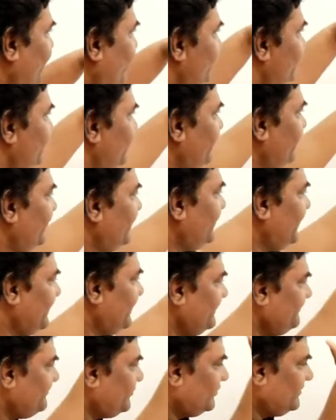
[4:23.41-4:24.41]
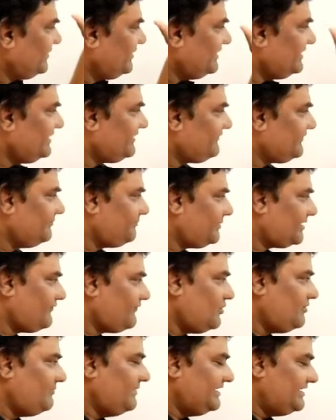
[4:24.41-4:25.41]
First it will take input, then it will
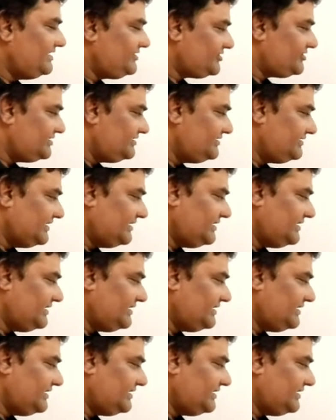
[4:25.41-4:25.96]
perform addition,